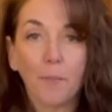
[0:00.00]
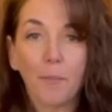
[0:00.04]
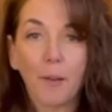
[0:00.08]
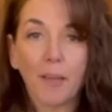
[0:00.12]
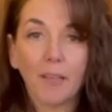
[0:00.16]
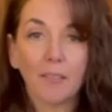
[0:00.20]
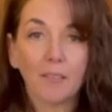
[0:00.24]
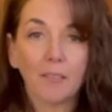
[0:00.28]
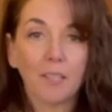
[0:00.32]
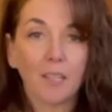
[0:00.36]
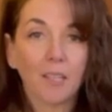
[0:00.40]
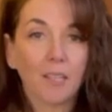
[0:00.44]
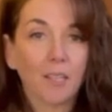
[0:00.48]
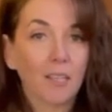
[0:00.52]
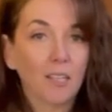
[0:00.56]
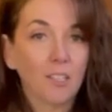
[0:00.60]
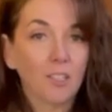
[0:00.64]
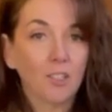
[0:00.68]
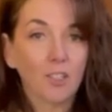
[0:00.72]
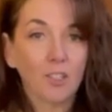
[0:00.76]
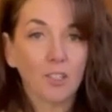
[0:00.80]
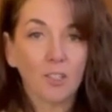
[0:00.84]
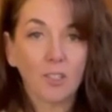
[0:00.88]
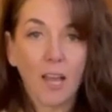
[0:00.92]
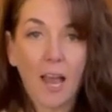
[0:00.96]
basic and
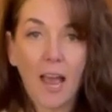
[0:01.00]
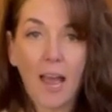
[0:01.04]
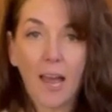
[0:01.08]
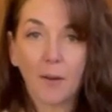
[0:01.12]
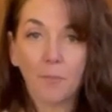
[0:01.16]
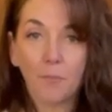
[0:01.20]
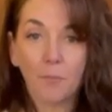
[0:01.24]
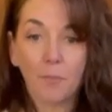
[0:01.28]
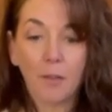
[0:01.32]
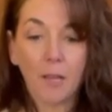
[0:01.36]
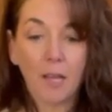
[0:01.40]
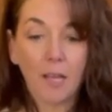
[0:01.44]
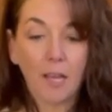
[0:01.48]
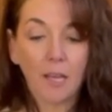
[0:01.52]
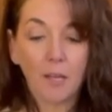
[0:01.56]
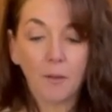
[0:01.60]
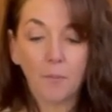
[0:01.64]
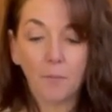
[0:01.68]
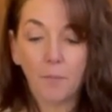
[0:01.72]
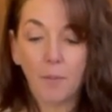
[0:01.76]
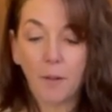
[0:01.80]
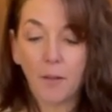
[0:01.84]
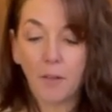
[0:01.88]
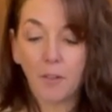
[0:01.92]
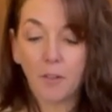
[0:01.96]
just add
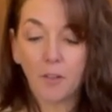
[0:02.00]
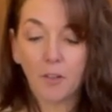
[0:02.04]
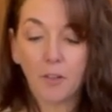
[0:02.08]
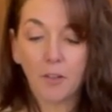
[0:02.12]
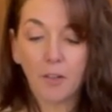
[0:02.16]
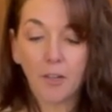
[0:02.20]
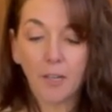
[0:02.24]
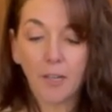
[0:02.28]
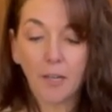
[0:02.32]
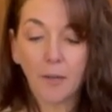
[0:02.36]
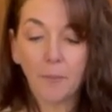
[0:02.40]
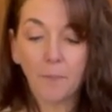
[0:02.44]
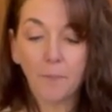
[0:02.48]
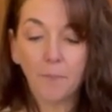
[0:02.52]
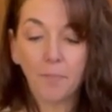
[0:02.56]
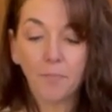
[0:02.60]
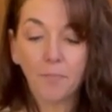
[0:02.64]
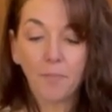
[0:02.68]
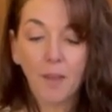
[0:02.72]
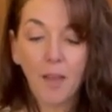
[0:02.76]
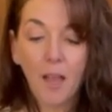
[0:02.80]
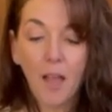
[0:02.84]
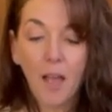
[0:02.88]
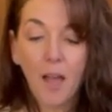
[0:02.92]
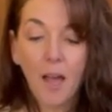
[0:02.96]
plain buttercream.
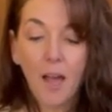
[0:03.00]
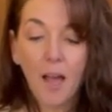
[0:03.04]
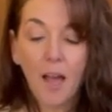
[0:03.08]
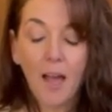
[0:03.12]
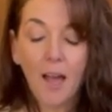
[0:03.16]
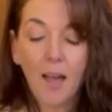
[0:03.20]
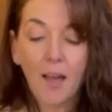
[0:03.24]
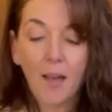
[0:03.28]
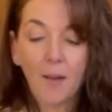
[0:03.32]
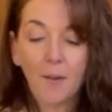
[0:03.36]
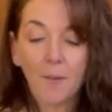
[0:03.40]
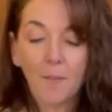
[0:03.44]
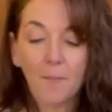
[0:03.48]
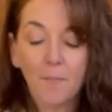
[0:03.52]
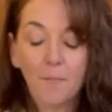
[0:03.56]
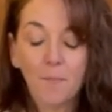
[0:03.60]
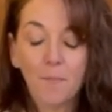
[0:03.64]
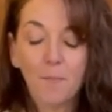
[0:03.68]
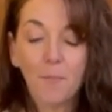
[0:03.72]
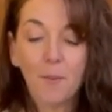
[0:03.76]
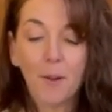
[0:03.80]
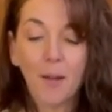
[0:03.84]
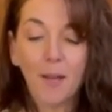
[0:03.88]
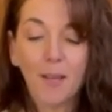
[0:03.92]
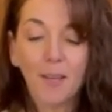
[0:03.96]
Um,
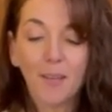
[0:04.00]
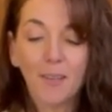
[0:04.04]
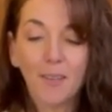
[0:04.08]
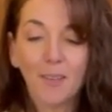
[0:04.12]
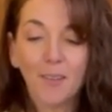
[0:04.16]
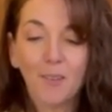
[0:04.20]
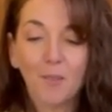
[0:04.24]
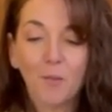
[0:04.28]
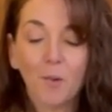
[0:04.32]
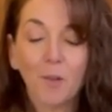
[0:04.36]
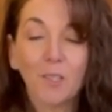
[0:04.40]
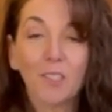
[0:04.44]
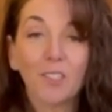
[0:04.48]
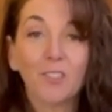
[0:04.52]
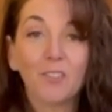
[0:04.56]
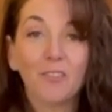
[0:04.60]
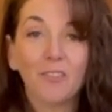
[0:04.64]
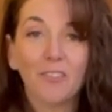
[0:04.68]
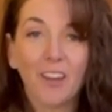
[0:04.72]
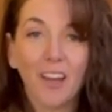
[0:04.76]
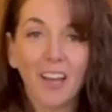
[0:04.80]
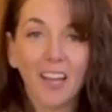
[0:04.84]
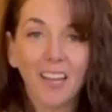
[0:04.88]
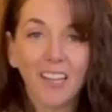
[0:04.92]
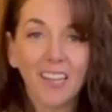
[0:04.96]
but what's
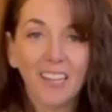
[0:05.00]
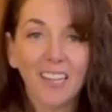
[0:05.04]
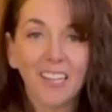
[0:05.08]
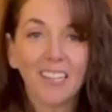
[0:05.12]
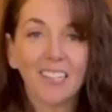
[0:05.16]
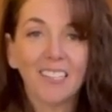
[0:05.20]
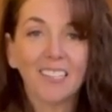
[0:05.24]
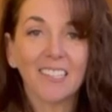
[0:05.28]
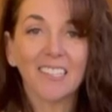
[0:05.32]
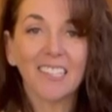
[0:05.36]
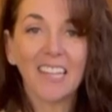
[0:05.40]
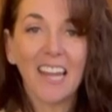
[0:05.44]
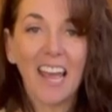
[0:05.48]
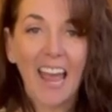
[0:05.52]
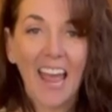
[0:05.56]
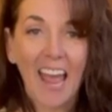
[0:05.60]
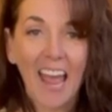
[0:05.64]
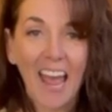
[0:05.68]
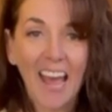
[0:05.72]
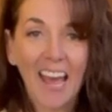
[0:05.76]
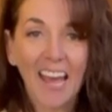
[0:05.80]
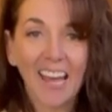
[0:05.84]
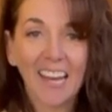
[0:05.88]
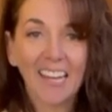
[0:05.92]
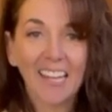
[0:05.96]
fun is to
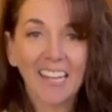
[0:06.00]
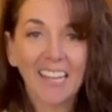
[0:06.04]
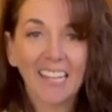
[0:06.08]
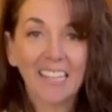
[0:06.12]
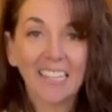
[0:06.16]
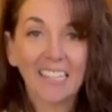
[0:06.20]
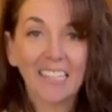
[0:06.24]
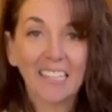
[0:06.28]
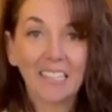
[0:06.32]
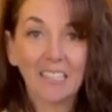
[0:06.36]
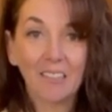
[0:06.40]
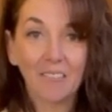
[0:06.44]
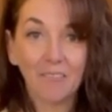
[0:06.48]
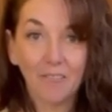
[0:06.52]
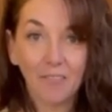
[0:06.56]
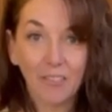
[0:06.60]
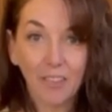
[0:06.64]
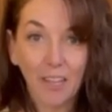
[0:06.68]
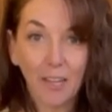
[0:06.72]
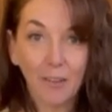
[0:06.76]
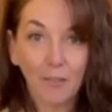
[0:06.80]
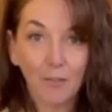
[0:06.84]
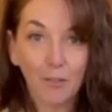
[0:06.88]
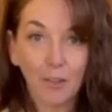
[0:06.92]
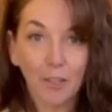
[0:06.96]
add in some
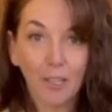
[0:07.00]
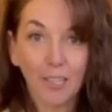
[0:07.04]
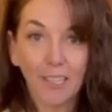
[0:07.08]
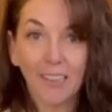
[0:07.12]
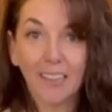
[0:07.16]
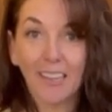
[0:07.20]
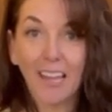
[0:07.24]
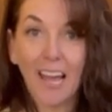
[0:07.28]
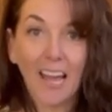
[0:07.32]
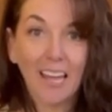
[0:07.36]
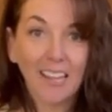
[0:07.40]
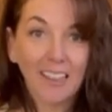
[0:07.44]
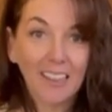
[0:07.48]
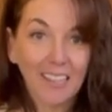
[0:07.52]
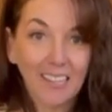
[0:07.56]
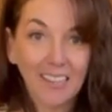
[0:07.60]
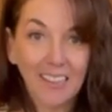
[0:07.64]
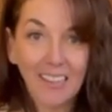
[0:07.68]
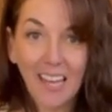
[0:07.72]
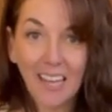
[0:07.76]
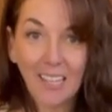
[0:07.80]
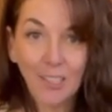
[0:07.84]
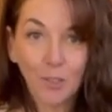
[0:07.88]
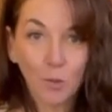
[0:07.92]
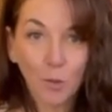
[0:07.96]
flavoring. I think
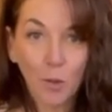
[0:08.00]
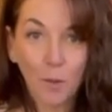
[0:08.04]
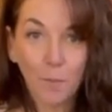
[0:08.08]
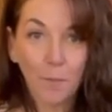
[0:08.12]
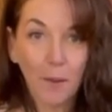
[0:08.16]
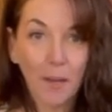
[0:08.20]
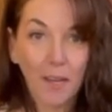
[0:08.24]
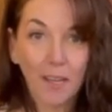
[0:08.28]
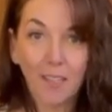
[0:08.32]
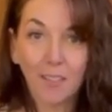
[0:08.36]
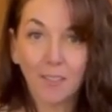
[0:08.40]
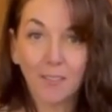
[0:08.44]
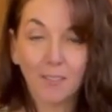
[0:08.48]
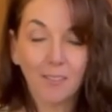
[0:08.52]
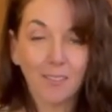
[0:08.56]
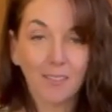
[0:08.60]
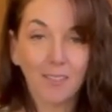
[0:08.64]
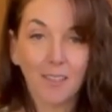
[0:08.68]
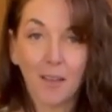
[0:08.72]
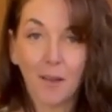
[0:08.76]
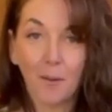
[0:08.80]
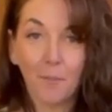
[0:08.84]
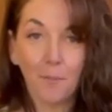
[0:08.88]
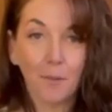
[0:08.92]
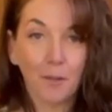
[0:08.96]
that's what makes
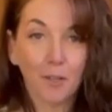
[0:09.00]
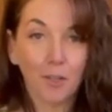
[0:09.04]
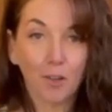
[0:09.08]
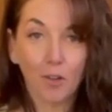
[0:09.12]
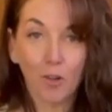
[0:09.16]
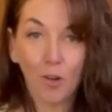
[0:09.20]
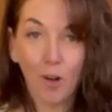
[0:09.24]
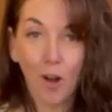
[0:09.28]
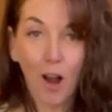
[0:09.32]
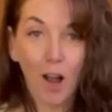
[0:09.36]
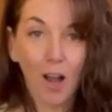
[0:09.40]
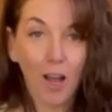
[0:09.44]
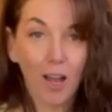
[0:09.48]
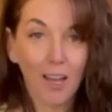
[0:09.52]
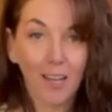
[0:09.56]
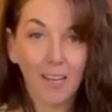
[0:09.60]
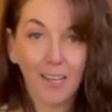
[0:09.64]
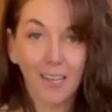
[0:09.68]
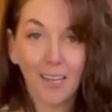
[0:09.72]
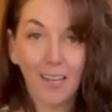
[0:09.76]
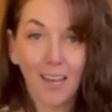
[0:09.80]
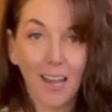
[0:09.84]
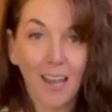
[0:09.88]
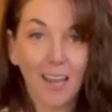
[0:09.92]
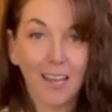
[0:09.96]
a
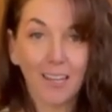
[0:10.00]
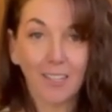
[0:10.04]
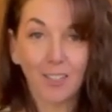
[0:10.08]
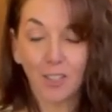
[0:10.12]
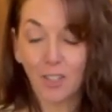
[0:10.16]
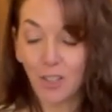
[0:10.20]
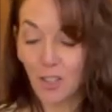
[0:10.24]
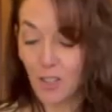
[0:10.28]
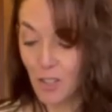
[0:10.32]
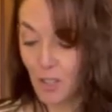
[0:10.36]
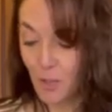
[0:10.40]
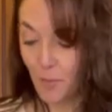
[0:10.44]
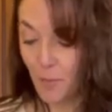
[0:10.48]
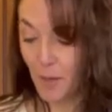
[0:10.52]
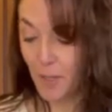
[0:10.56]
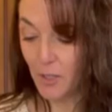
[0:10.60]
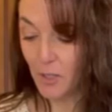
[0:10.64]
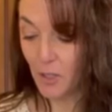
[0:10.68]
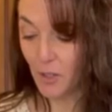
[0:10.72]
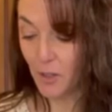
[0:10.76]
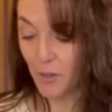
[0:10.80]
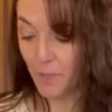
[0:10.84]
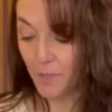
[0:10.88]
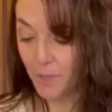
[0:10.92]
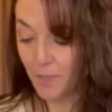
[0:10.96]
macaron extra
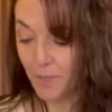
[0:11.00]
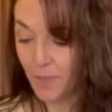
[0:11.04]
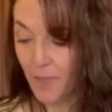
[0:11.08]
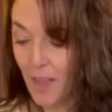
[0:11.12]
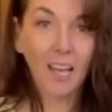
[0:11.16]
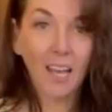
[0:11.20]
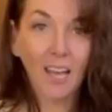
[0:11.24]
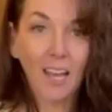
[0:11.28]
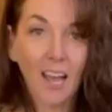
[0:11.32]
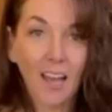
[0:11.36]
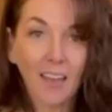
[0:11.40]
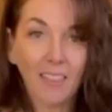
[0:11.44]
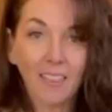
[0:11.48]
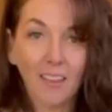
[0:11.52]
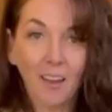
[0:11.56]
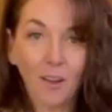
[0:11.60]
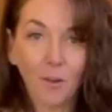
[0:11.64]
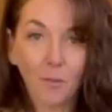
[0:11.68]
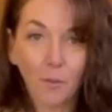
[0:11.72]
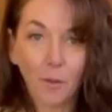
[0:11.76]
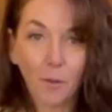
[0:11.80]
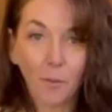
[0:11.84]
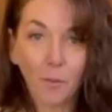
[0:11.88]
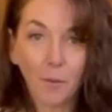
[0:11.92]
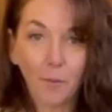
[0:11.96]
special. I
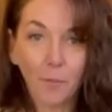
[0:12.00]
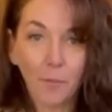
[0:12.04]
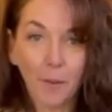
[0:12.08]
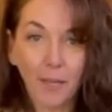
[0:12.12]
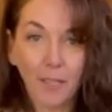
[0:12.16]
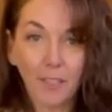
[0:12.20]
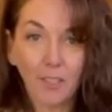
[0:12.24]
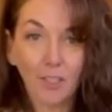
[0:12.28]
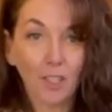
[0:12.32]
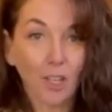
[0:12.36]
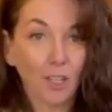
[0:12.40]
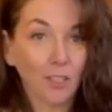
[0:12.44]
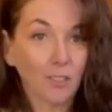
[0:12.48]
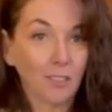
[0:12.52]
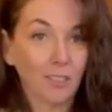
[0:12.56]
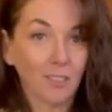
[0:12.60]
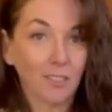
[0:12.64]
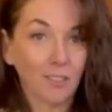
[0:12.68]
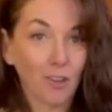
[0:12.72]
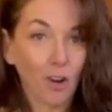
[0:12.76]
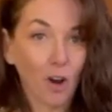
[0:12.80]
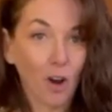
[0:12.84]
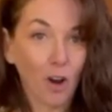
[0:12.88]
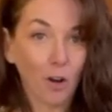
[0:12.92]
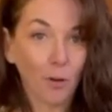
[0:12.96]
thought we would make salted
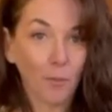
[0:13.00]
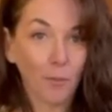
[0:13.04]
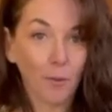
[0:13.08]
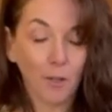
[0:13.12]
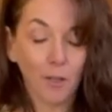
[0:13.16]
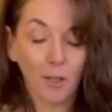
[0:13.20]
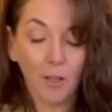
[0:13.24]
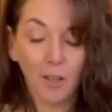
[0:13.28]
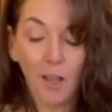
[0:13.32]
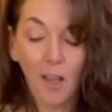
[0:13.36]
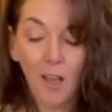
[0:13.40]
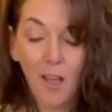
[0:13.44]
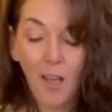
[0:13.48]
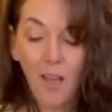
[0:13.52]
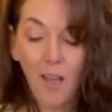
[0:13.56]
caramel